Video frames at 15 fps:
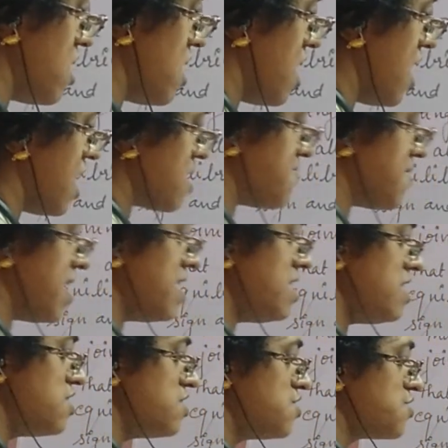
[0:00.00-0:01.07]
r by
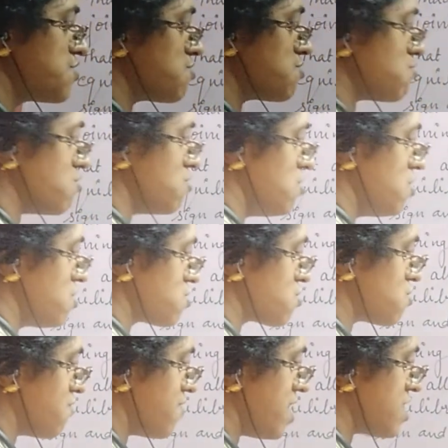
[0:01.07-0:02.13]
2. So
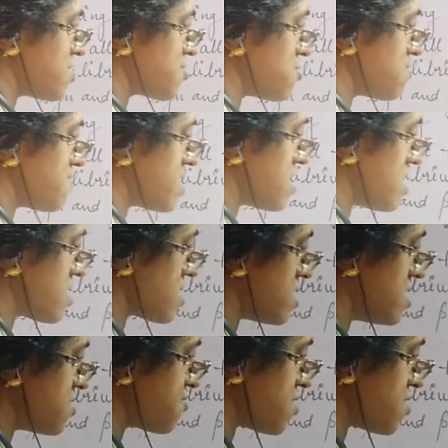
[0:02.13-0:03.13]
where should be the third